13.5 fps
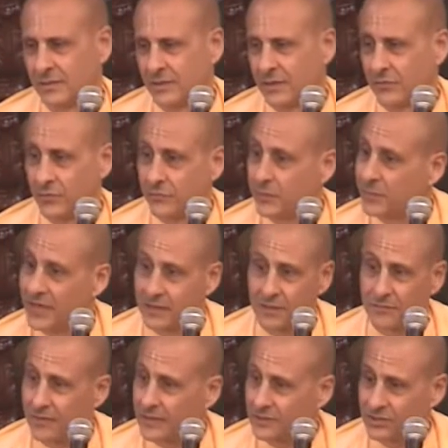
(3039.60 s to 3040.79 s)
And when we make
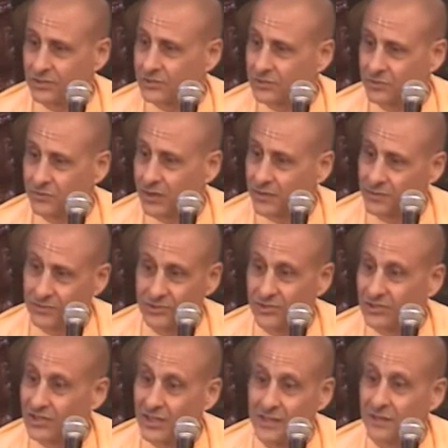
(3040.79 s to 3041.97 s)
offenses to others,
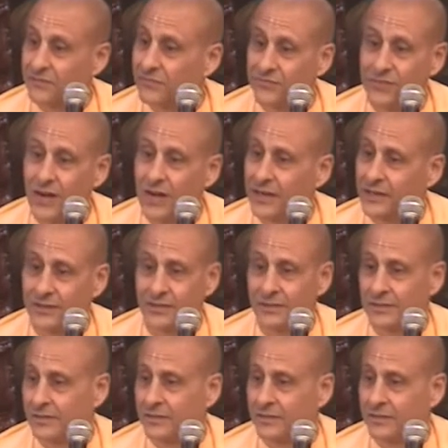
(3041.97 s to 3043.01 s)
it's like a fire.